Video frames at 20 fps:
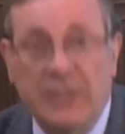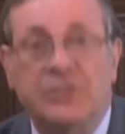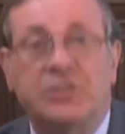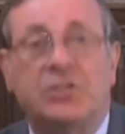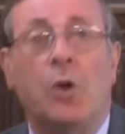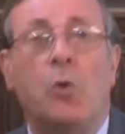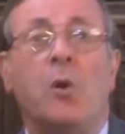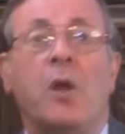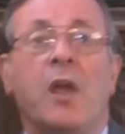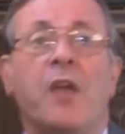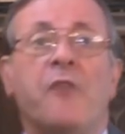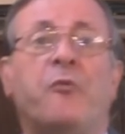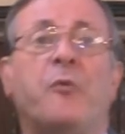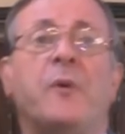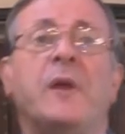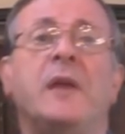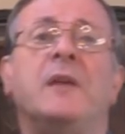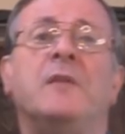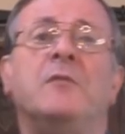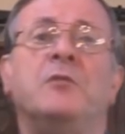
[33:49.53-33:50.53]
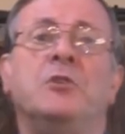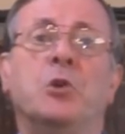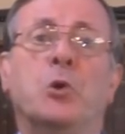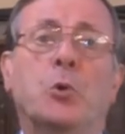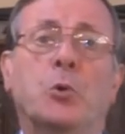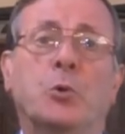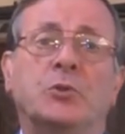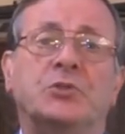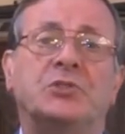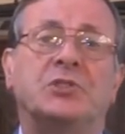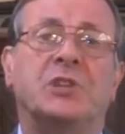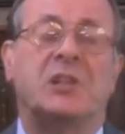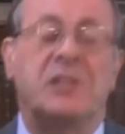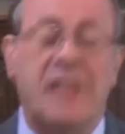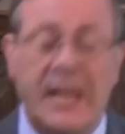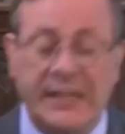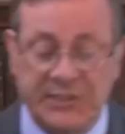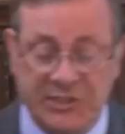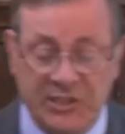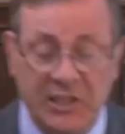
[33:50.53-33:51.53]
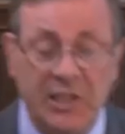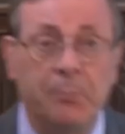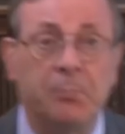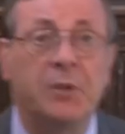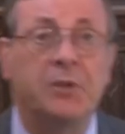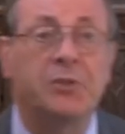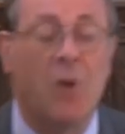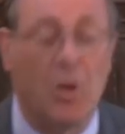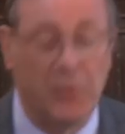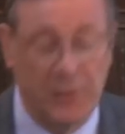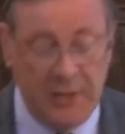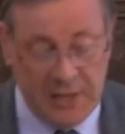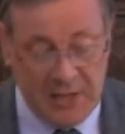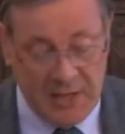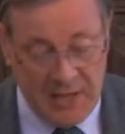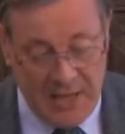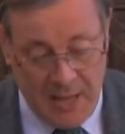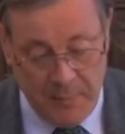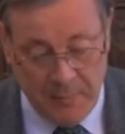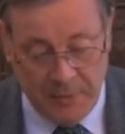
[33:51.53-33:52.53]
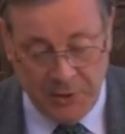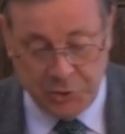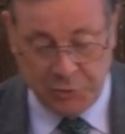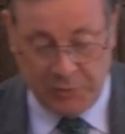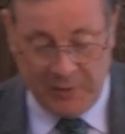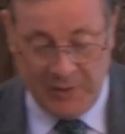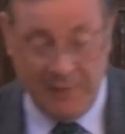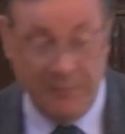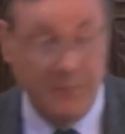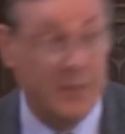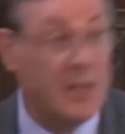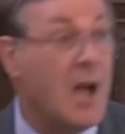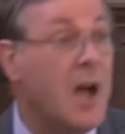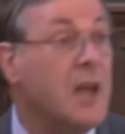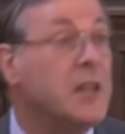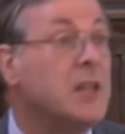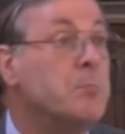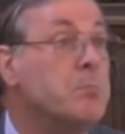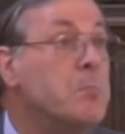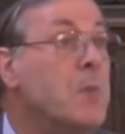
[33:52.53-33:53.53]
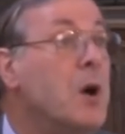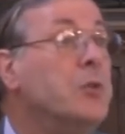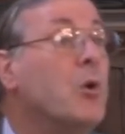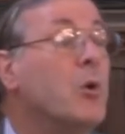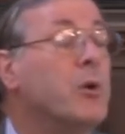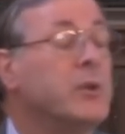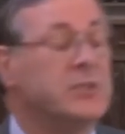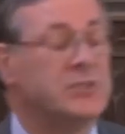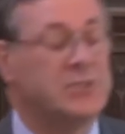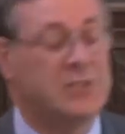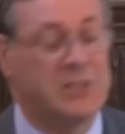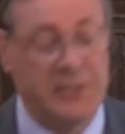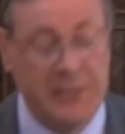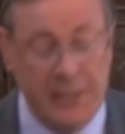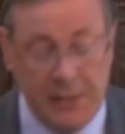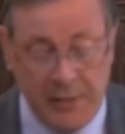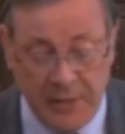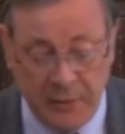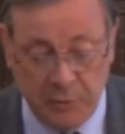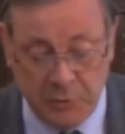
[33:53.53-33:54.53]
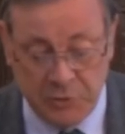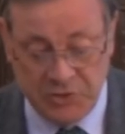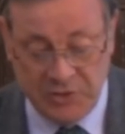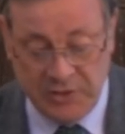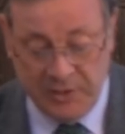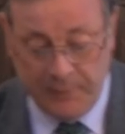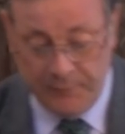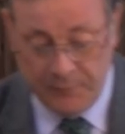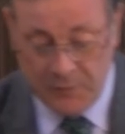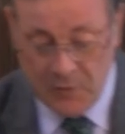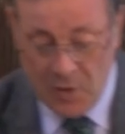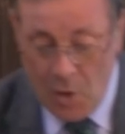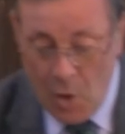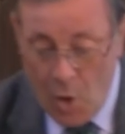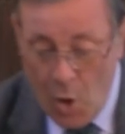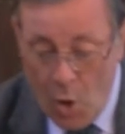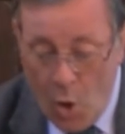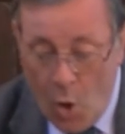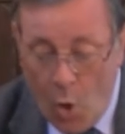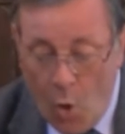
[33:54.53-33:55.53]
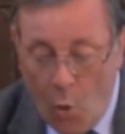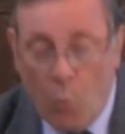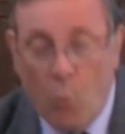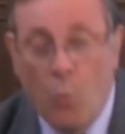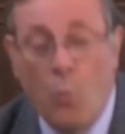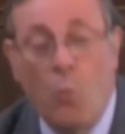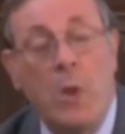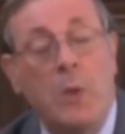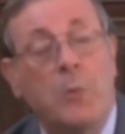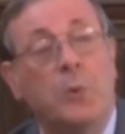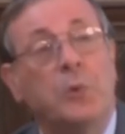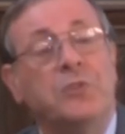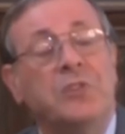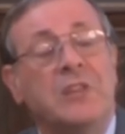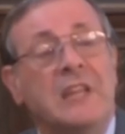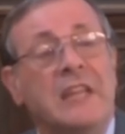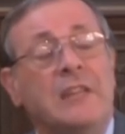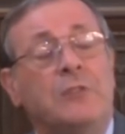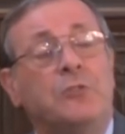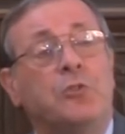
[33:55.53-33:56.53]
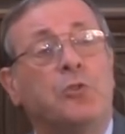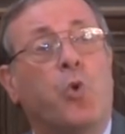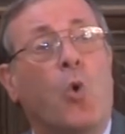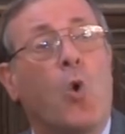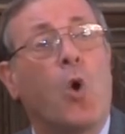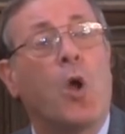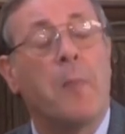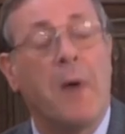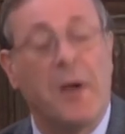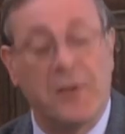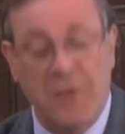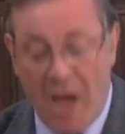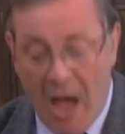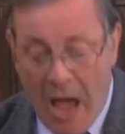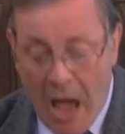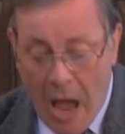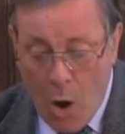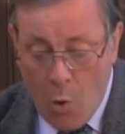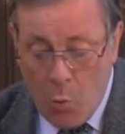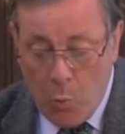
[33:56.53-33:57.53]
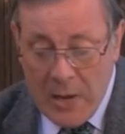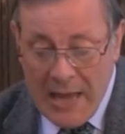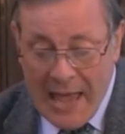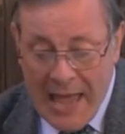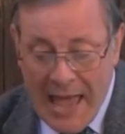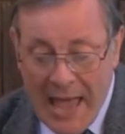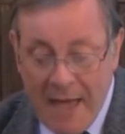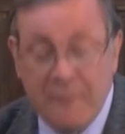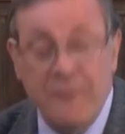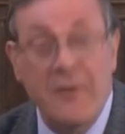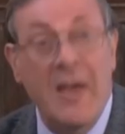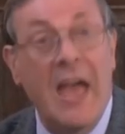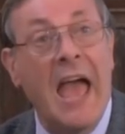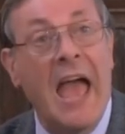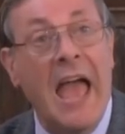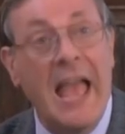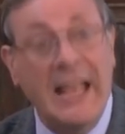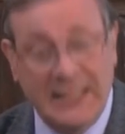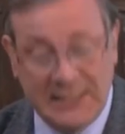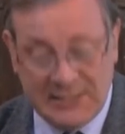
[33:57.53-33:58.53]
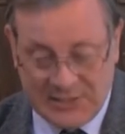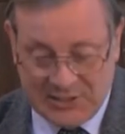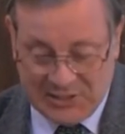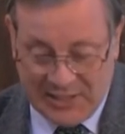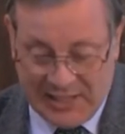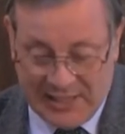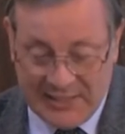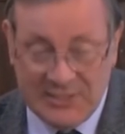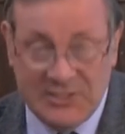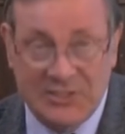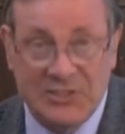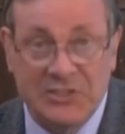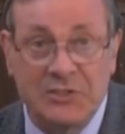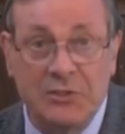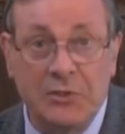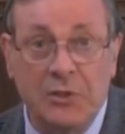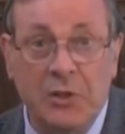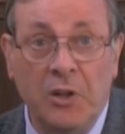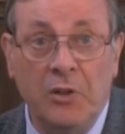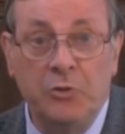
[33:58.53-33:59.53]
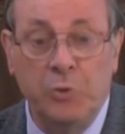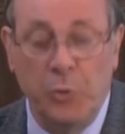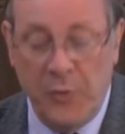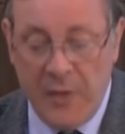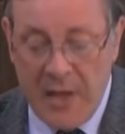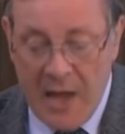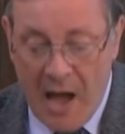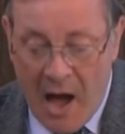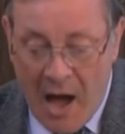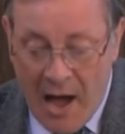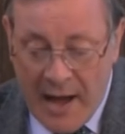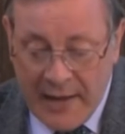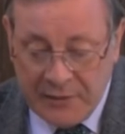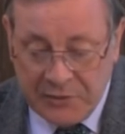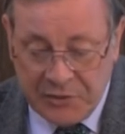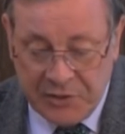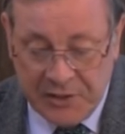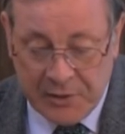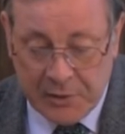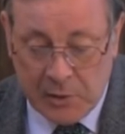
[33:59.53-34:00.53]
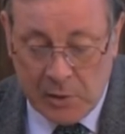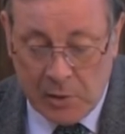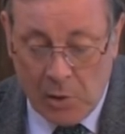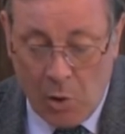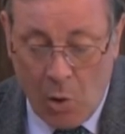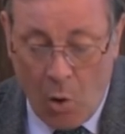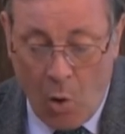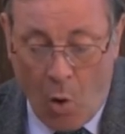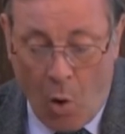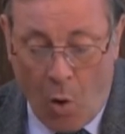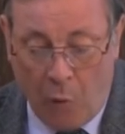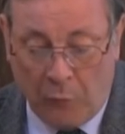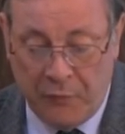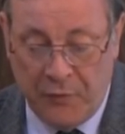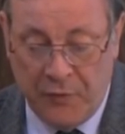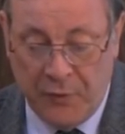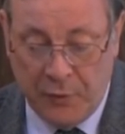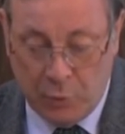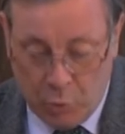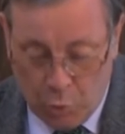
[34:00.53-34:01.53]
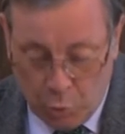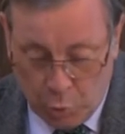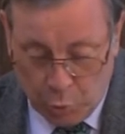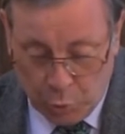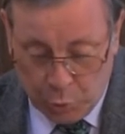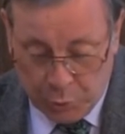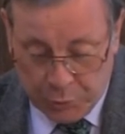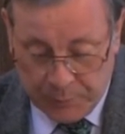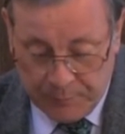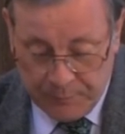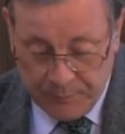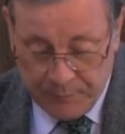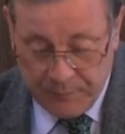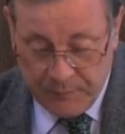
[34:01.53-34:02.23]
So if we use classic Platonic imagery, the kind that Murdoch is clearly interested in, we would need to talk about how we have access to the ideal of the good.